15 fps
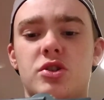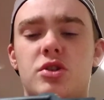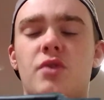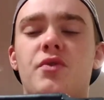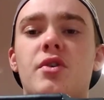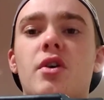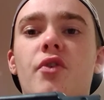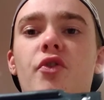So
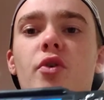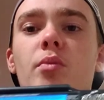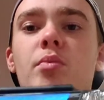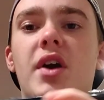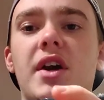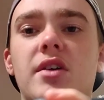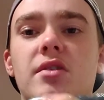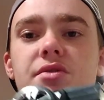if you go full
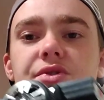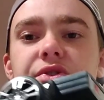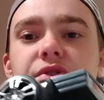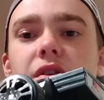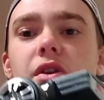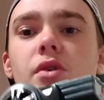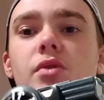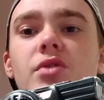brake, it'll
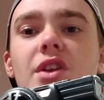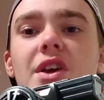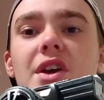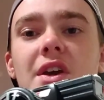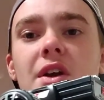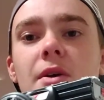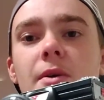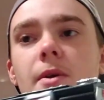
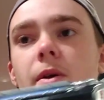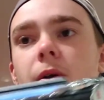slowly